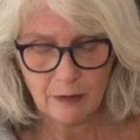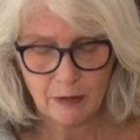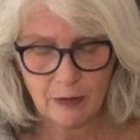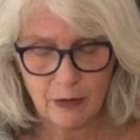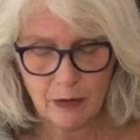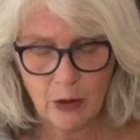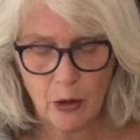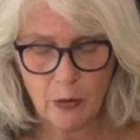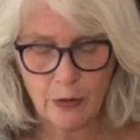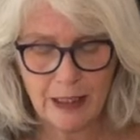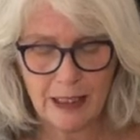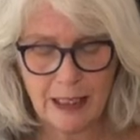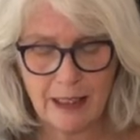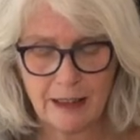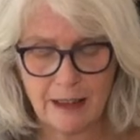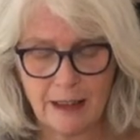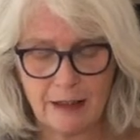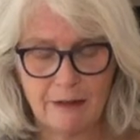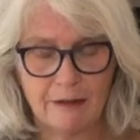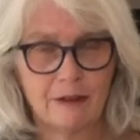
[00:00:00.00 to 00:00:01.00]

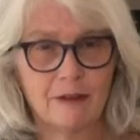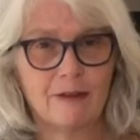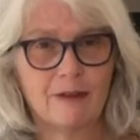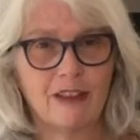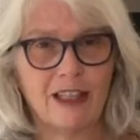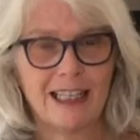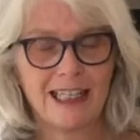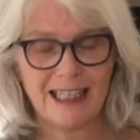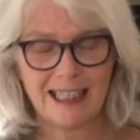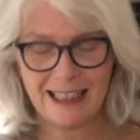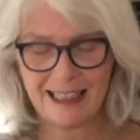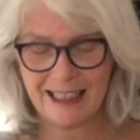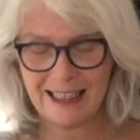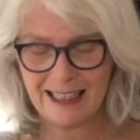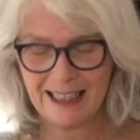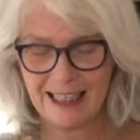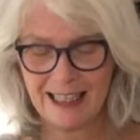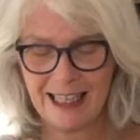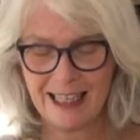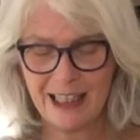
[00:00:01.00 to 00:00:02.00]
coconut flakes,
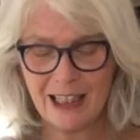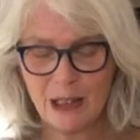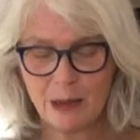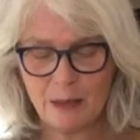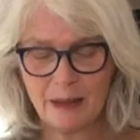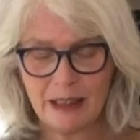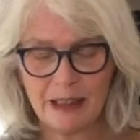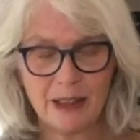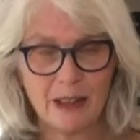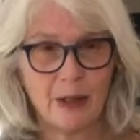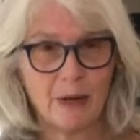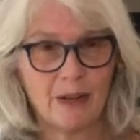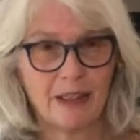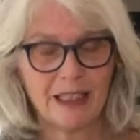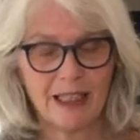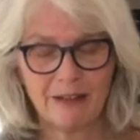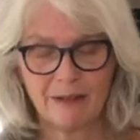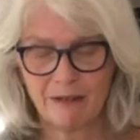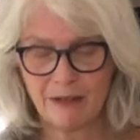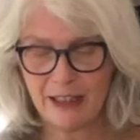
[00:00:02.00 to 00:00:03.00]
unsweetened
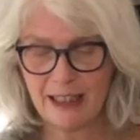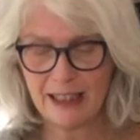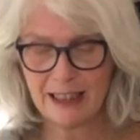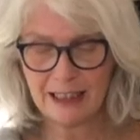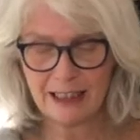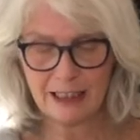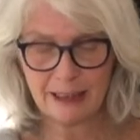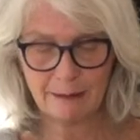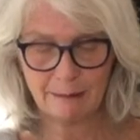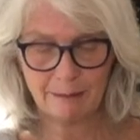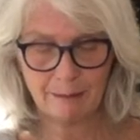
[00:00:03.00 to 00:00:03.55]
coconut flakes.